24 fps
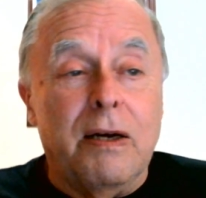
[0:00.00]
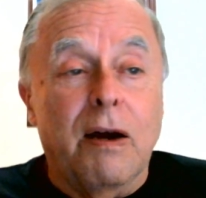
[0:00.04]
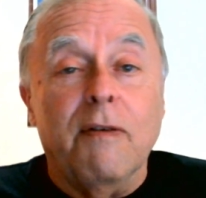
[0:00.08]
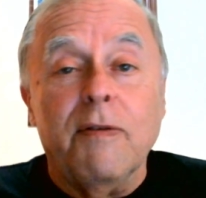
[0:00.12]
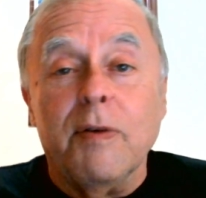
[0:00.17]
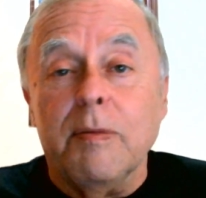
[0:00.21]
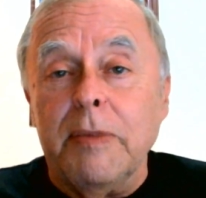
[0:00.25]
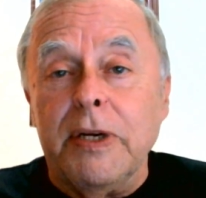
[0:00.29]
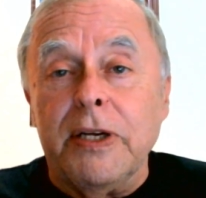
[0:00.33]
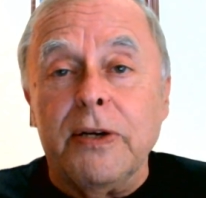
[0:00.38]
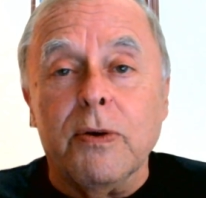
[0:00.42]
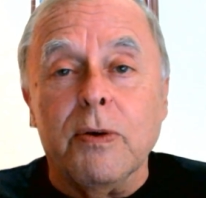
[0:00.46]

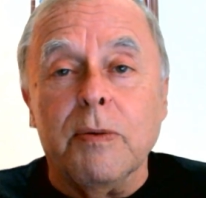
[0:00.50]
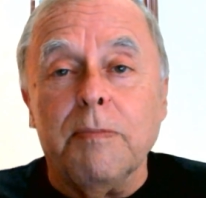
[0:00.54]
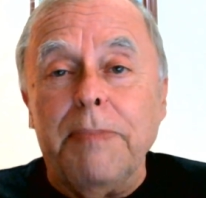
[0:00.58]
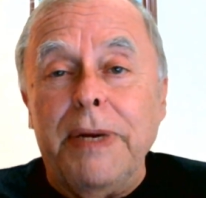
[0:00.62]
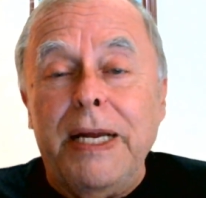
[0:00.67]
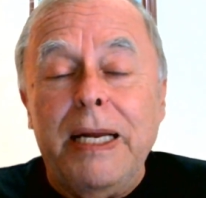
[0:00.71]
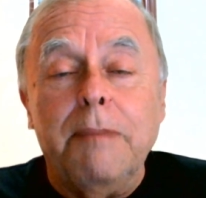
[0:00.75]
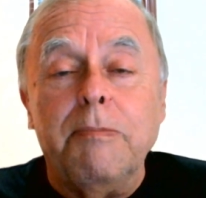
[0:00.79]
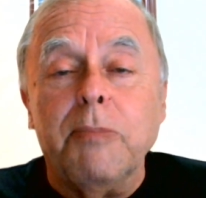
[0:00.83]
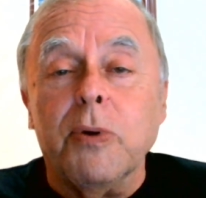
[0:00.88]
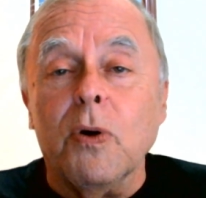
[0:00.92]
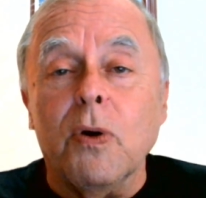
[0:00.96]
government or
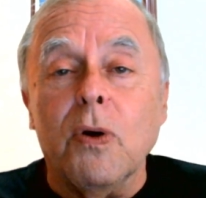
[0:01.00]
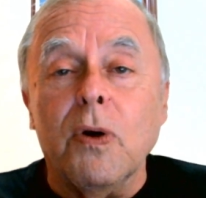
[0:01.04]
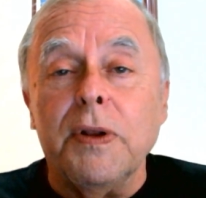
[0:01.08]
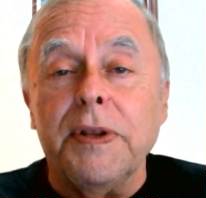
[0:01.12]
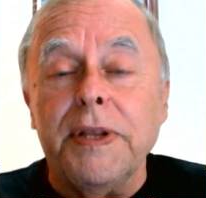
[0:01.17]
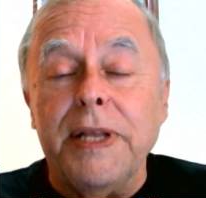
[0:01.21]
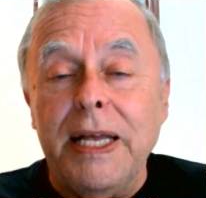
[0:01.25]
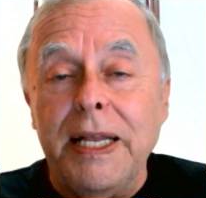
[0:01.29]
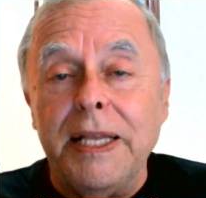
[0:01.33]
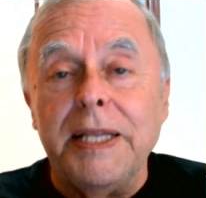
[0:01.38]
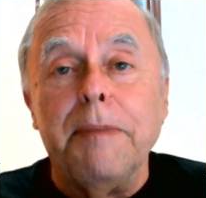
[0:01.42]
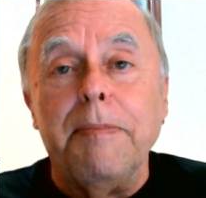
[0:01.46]
people
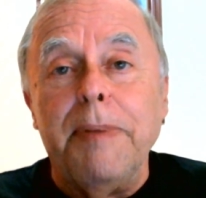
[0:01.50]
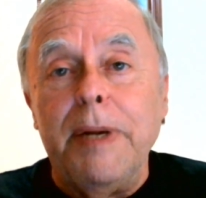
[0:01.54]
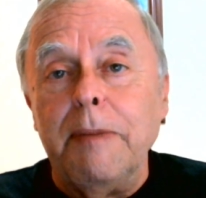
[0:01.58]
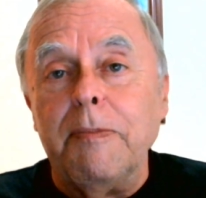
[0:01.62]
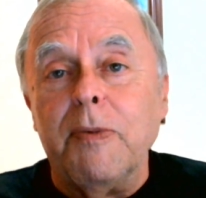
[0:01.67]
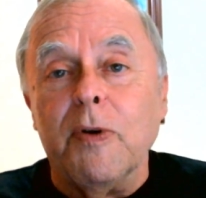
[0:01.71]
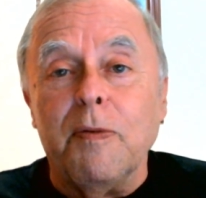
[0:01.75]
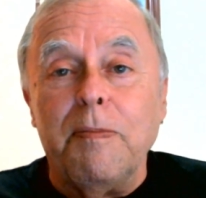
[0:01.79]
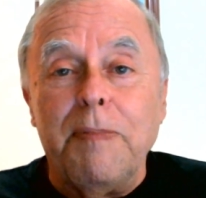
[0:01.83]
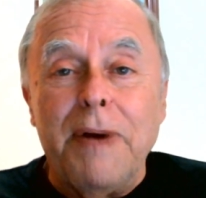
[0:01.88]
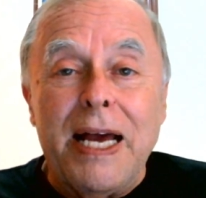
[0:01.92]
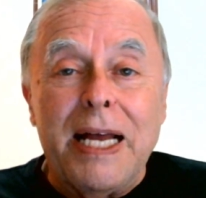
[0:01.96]
than the
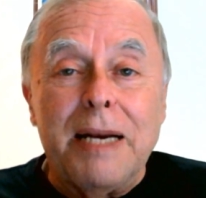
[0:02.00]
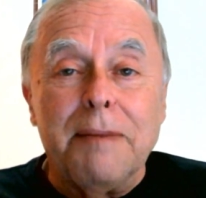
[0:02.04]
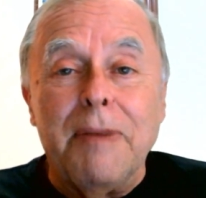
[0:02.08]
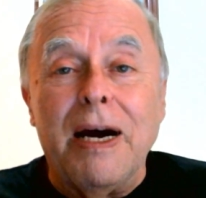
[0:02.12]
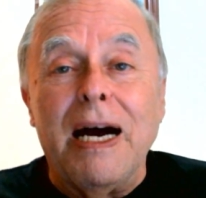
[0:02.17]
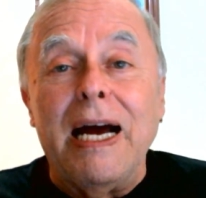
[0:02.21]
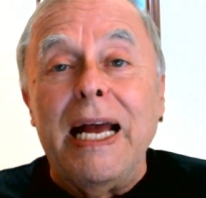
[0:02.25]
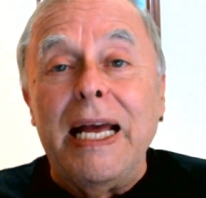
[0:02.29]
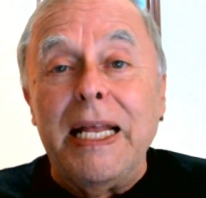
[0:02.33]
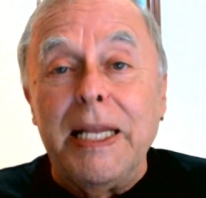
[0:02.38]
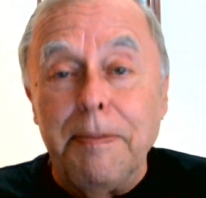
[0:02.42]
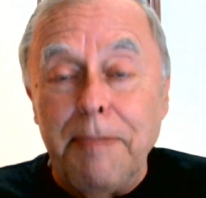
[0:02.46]
people of
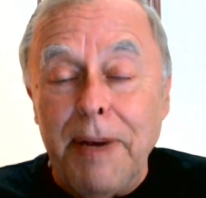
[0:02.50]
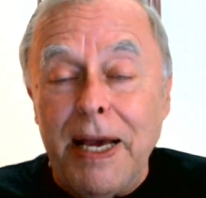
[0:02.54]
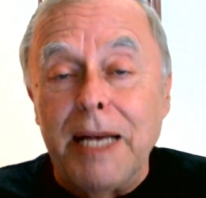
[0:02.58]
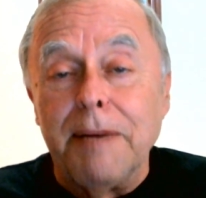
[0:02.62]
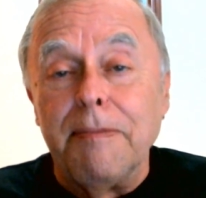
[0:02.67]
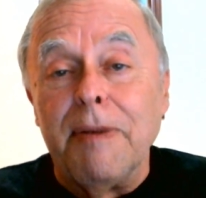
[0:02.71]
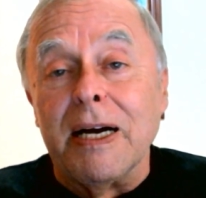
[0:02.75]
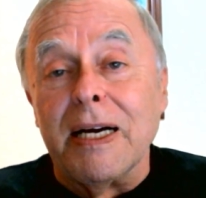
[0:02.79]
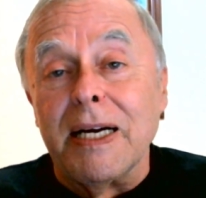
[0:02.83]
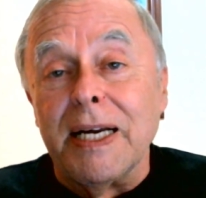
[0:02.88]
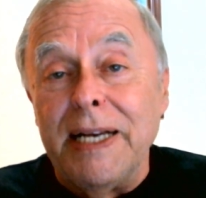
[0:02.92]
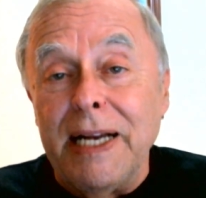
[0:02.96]
Panama and the
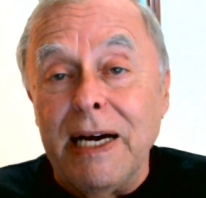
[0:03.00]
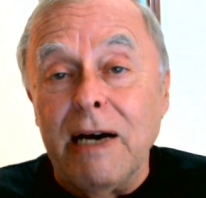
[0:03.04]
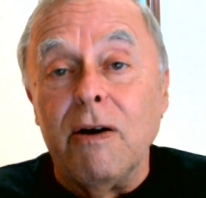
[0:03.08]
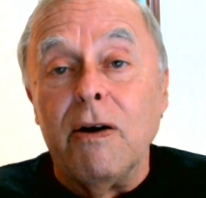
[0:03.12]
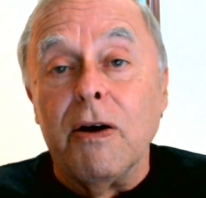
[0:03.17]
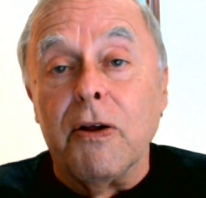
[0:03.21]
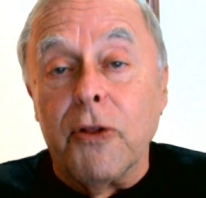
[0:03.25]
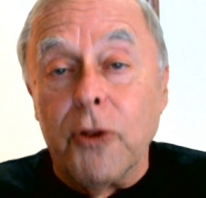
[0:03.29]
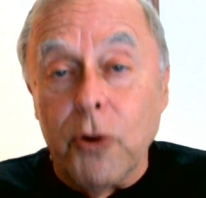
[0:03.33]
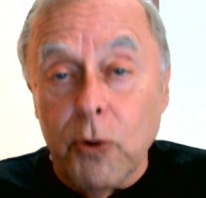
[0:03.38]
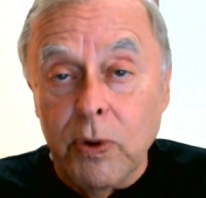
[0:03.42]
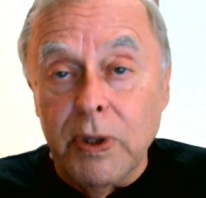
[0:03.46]
Panama
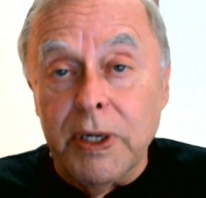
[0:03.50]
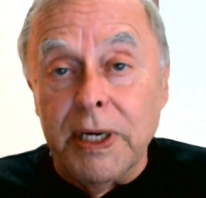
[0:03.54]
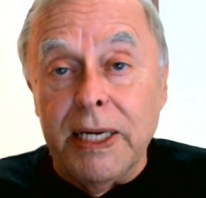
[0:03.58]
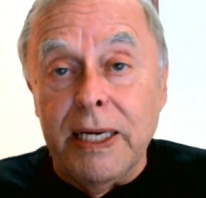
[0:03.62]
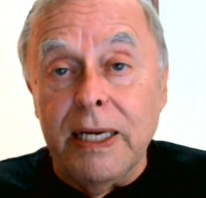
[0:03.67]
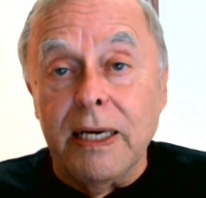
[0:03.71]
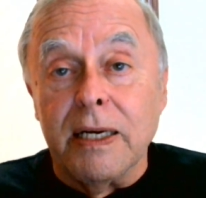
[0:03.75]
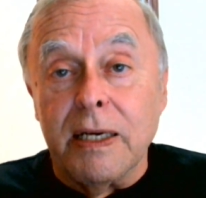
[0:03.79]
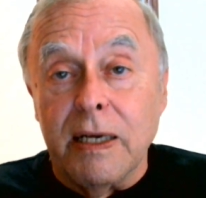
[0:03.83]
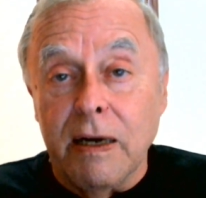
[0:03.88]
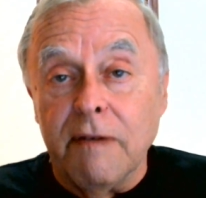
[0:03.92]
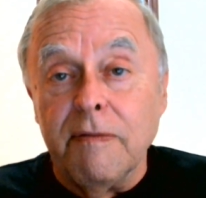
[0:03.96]
Canal
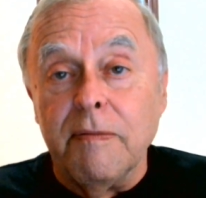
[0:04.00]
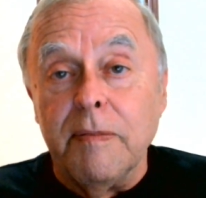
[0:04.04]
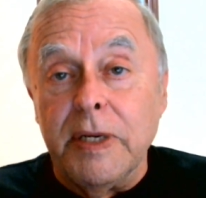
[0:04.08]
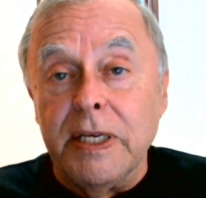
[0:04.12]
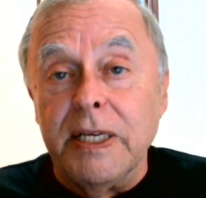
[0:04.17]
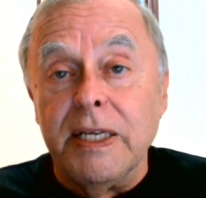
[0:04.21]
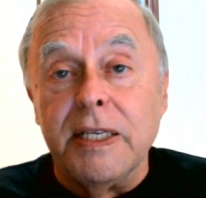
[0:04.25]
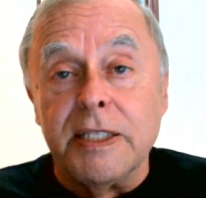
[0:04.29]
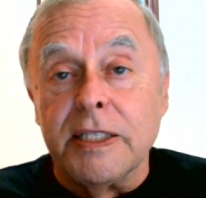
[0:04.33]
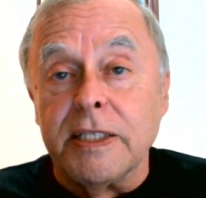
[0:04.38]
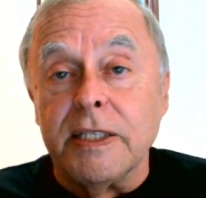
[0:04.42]
Authority, a government